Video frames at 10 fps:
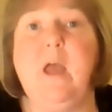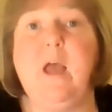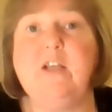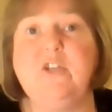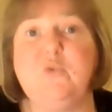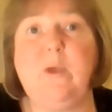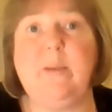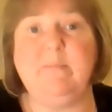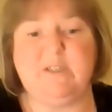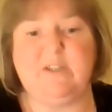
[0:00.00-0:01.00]
and
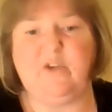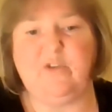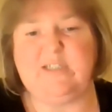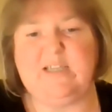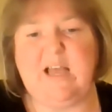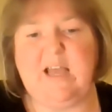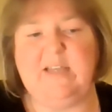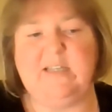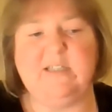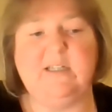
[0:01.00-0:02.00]
swim to the other
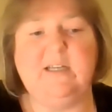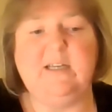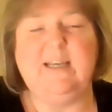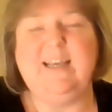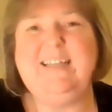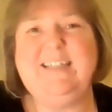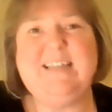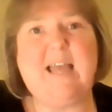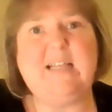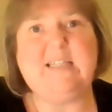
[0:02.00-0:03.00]
side. He
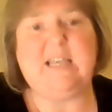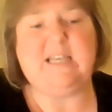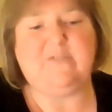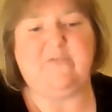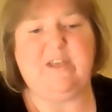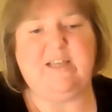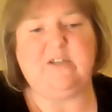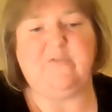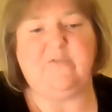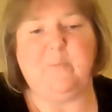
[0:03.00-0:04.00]
daren't take his feet
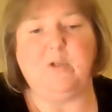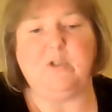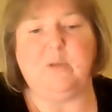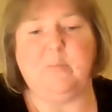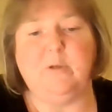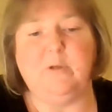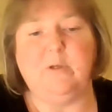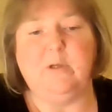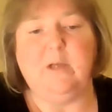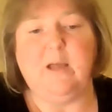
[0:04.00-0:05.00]
off the bottom,
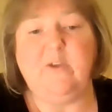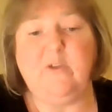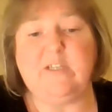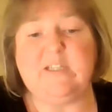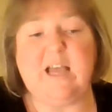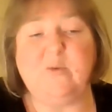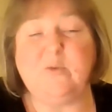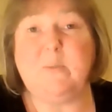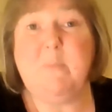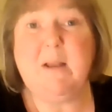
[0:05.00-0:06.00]
and the other side
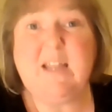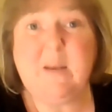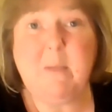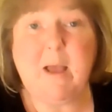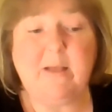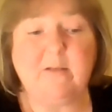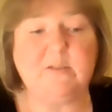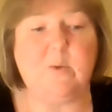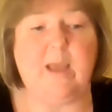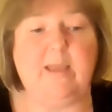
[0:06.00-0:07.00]
was a million miles
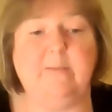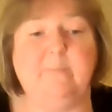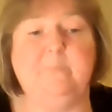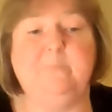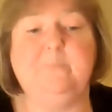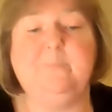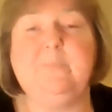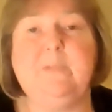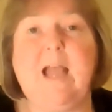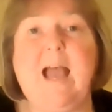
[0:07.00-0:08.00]
away.
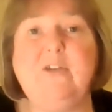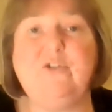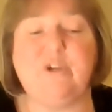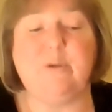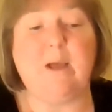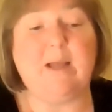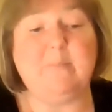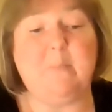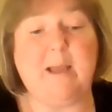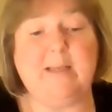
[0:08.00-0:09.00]
Andrew
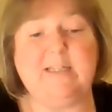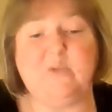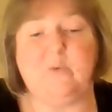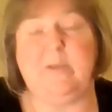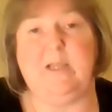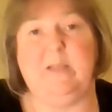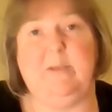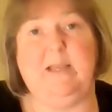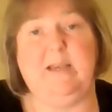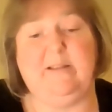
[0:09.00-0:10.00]
hadn't minded swimming at the
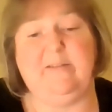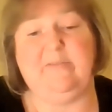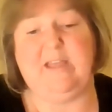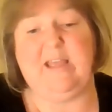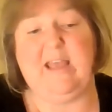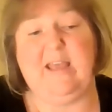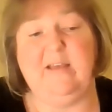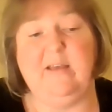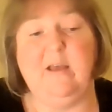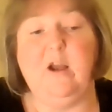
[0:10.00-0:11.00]
beginning of the year.
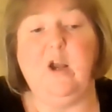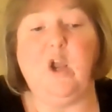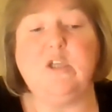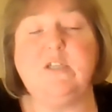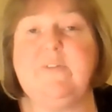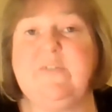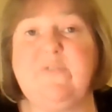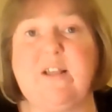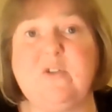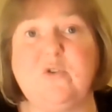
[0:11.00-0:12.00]
Lots of his
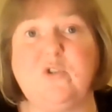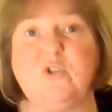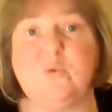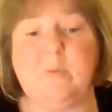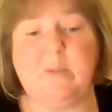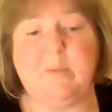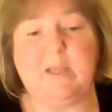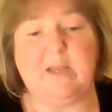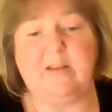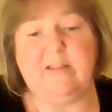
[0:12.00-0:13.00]
friends couldn't swim at the
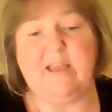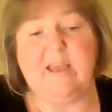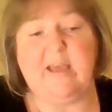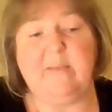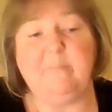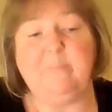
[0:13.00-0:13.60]
beginning of the year,